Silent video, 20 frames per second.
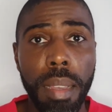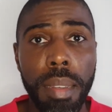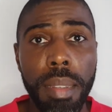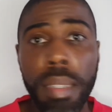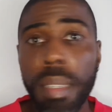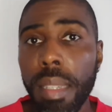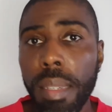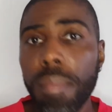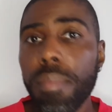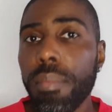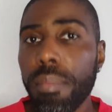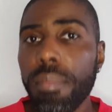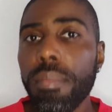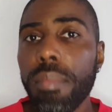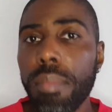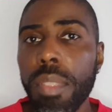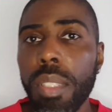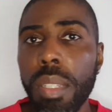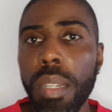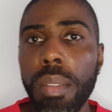He
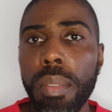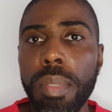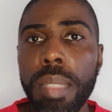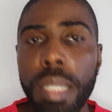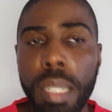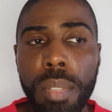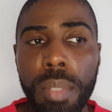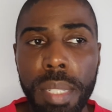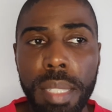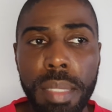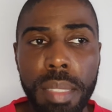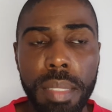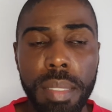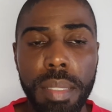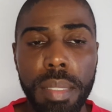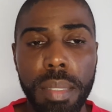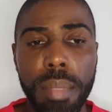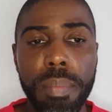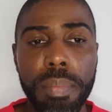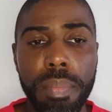
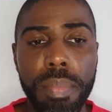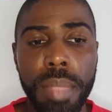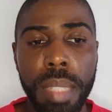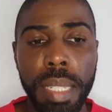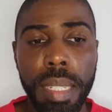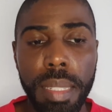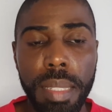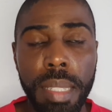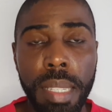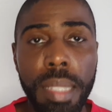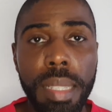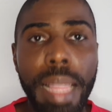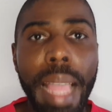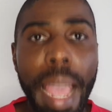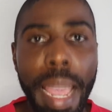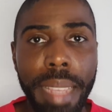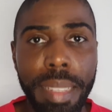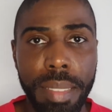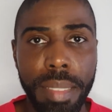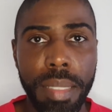increases. He
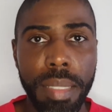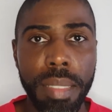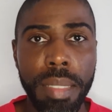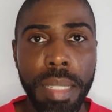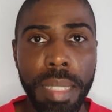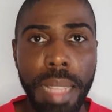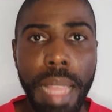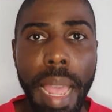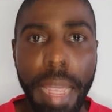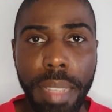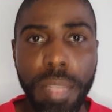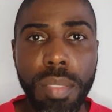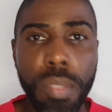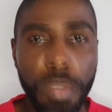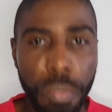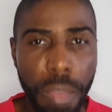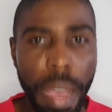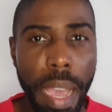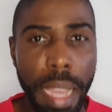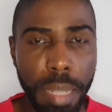likes this. He likes to
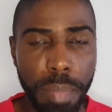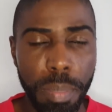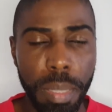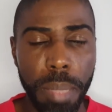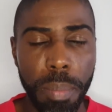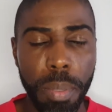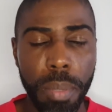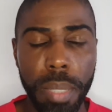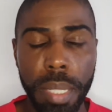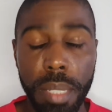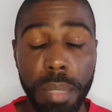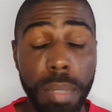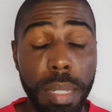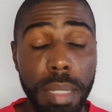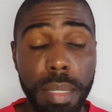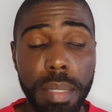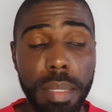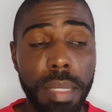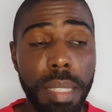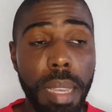fight people,
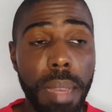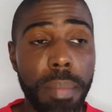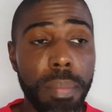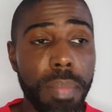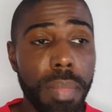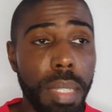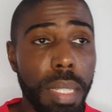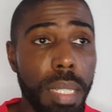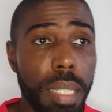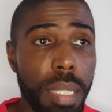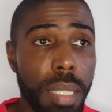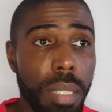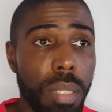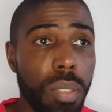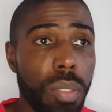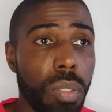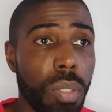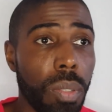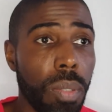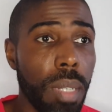anyways. Yeah.
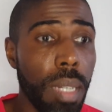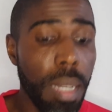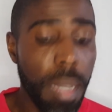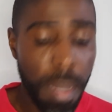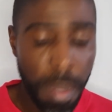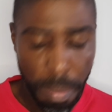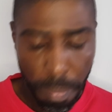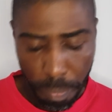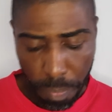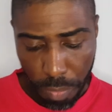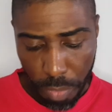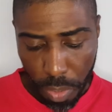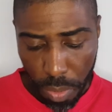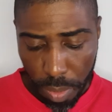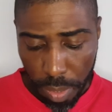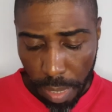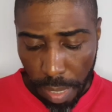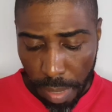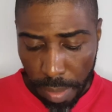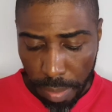So,
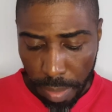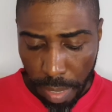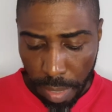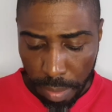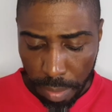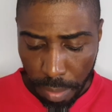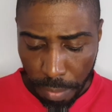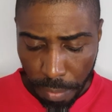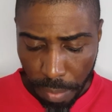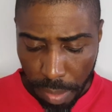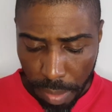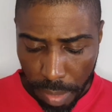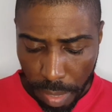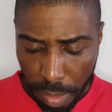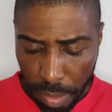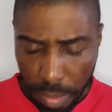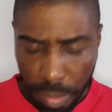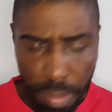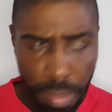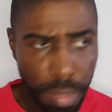guys. I think
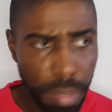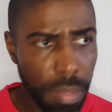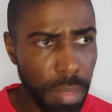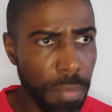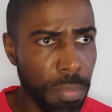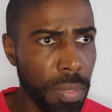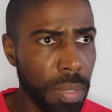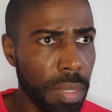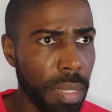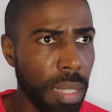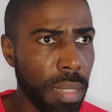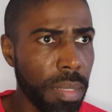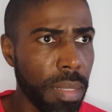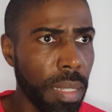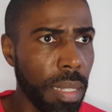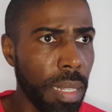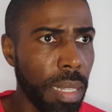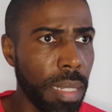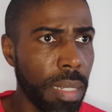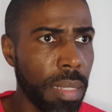that's it. I think that's
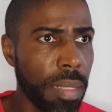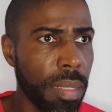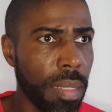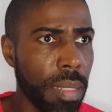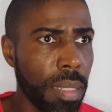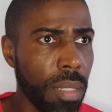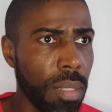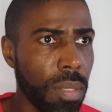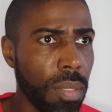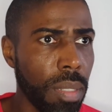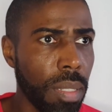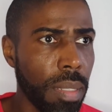the latest news.